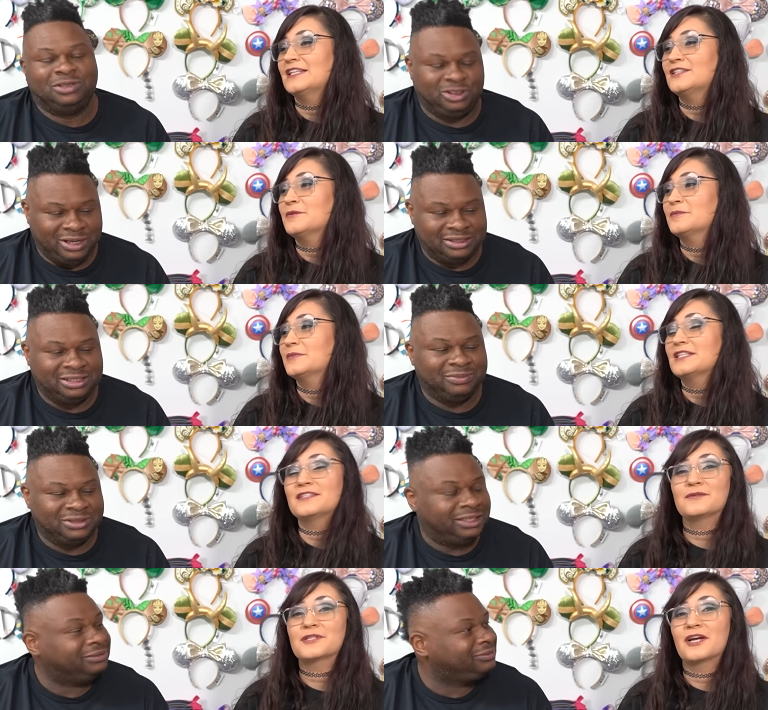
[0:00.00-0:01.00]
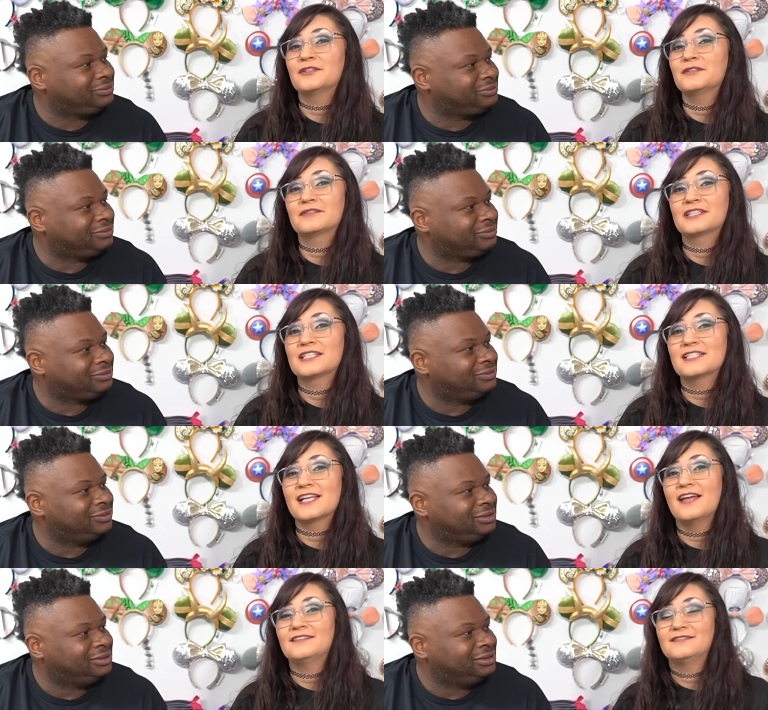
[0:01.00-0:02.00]
Speaker 1: Get, those, get
Speaker 2: those onion
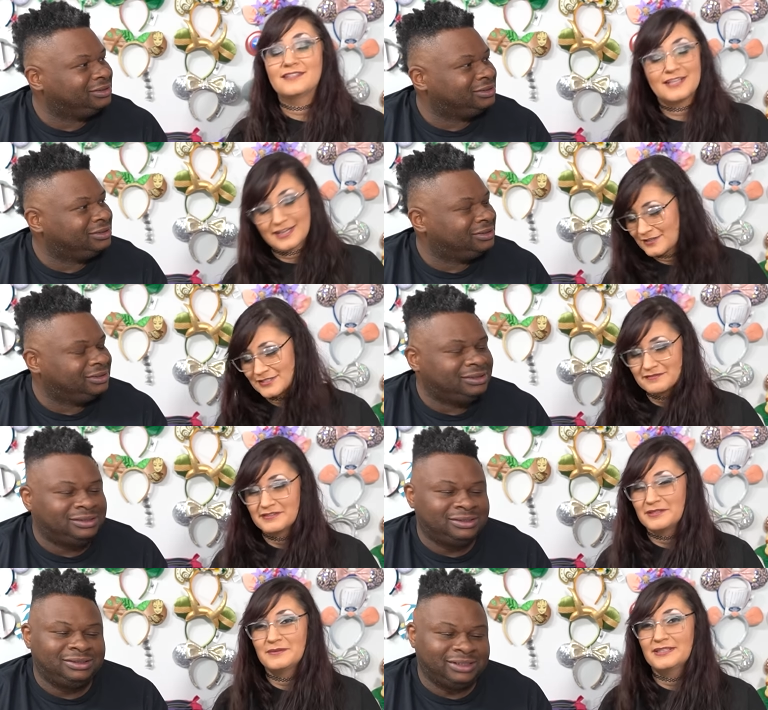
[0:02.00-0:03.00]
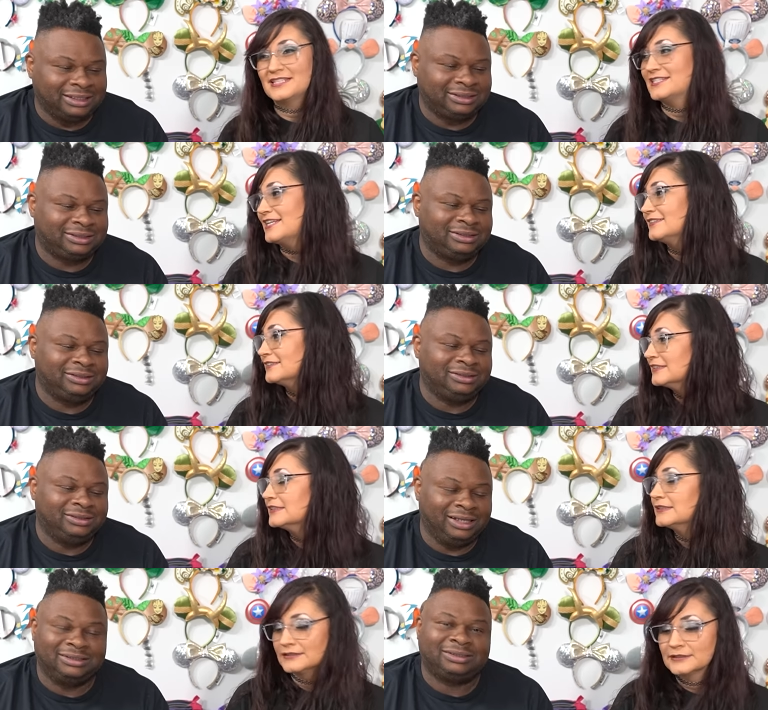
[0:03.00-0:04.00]
rings at Steakhouse 71 yes.
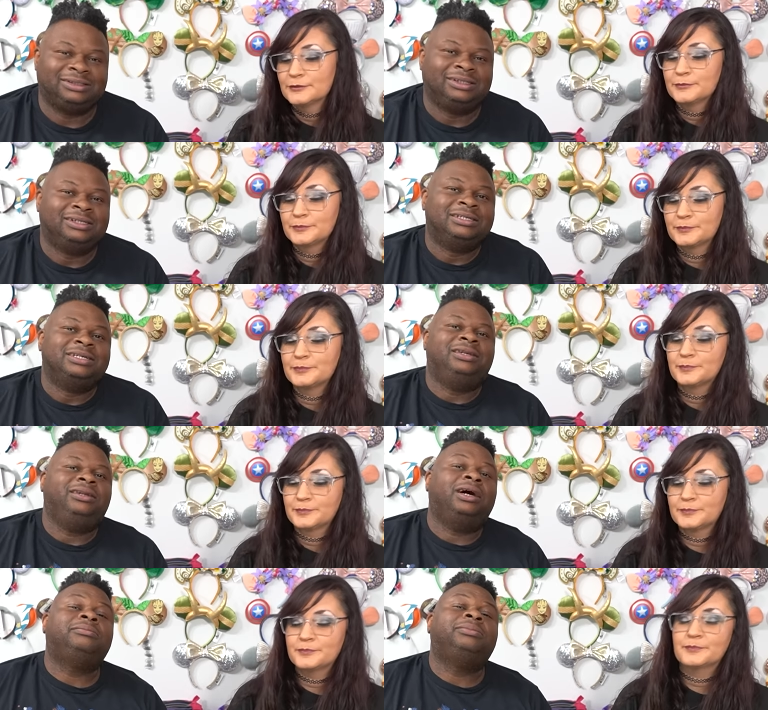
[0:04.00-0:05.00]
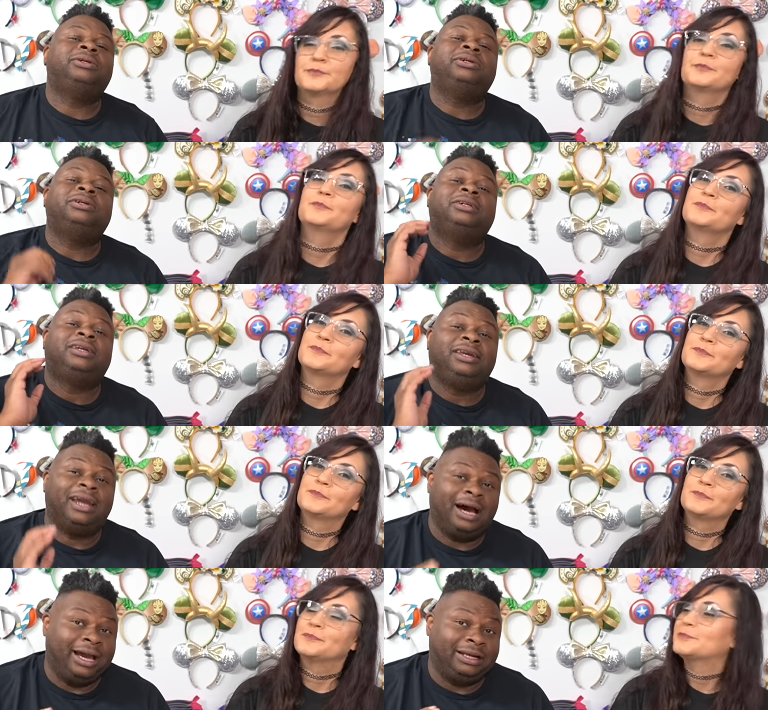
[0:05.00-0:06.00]
Speaker 1: Yes. Number
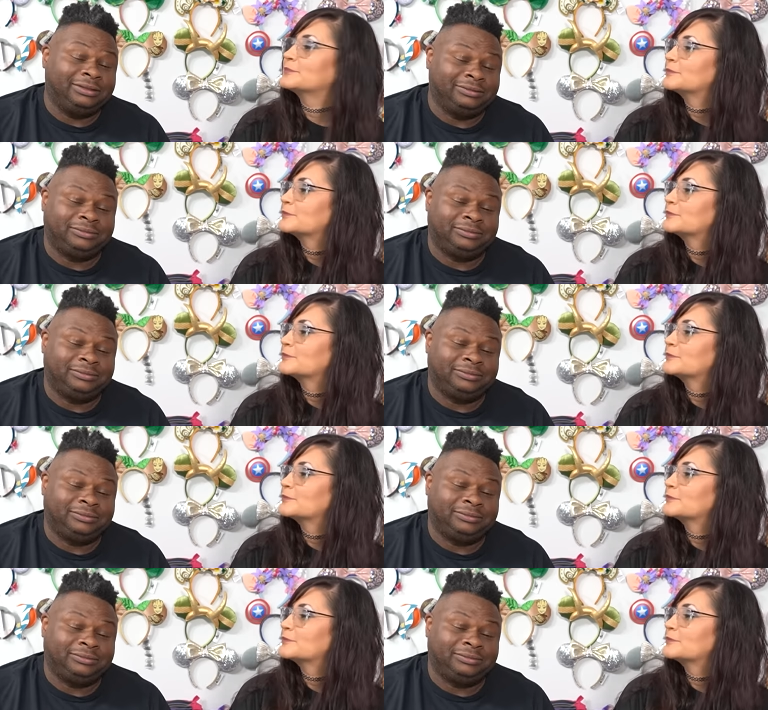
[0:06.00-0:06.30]
nine.